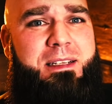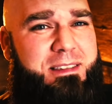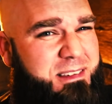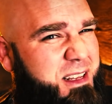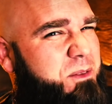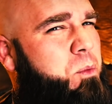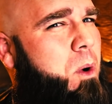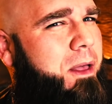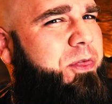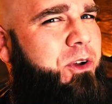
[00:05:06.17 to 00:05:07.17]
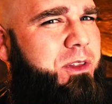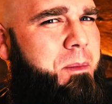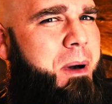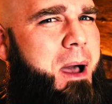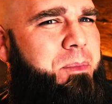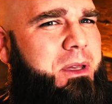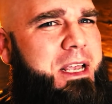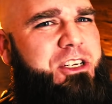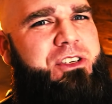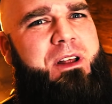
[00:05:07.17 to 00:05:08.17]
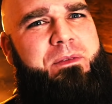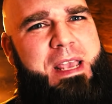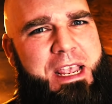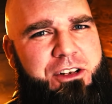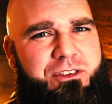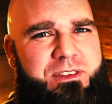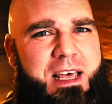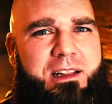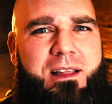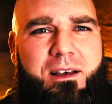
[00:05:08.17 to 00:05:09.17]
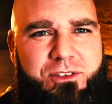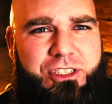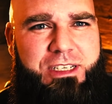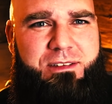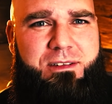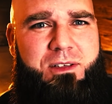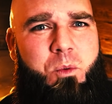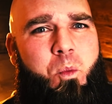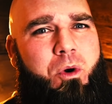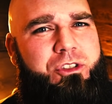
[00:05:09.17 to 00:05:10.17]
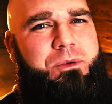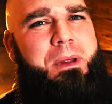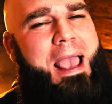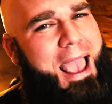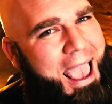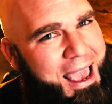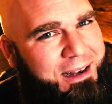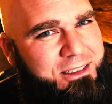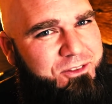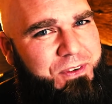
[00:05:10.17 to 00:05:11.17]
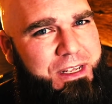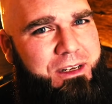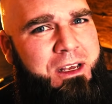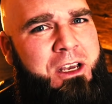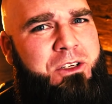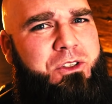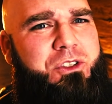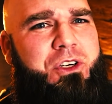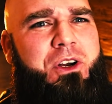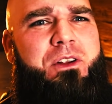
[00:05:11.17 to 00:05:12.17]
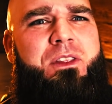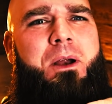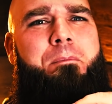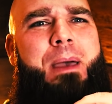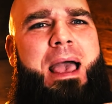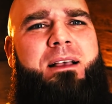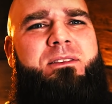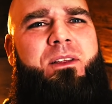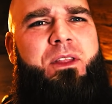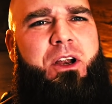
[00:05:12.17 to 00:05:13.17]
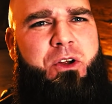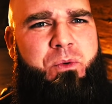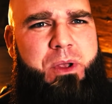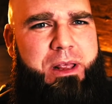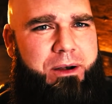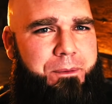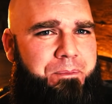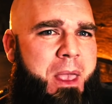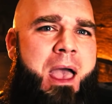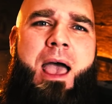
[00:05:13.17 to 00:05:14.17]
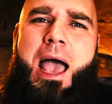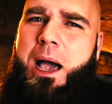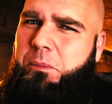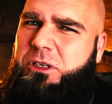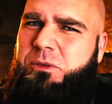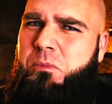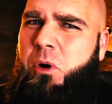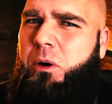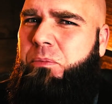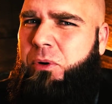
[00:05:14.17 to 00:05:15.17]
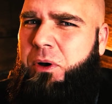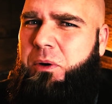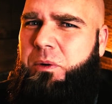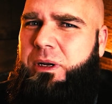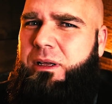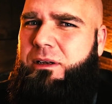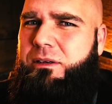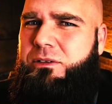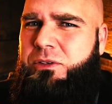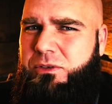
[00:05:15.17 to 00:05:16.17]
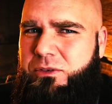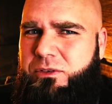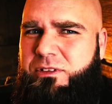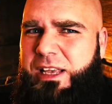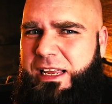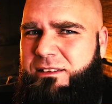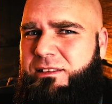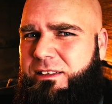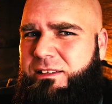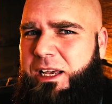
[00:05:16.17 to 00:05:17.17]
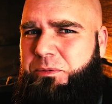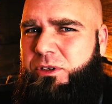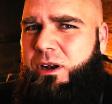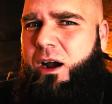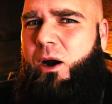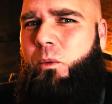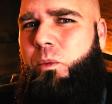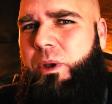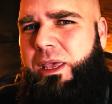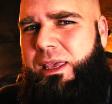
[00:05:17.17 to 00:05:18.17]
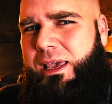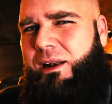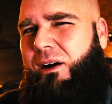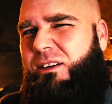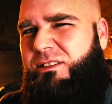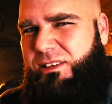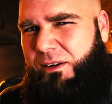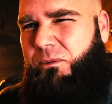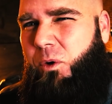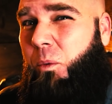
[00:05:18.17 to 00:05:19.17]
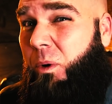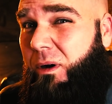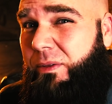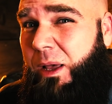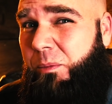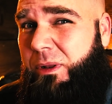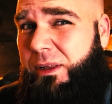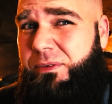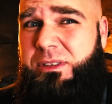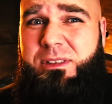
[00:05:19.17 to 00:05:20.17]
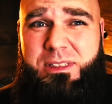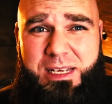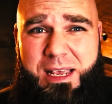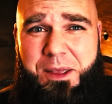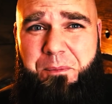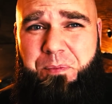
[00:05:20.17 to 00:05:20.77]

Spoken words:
deceive 1/3 the population of the angels that loved Jesus and worshiped at his feet to turn their backs on their creator. How much more prone to Satan's deception are we in our sinful world that we live in today?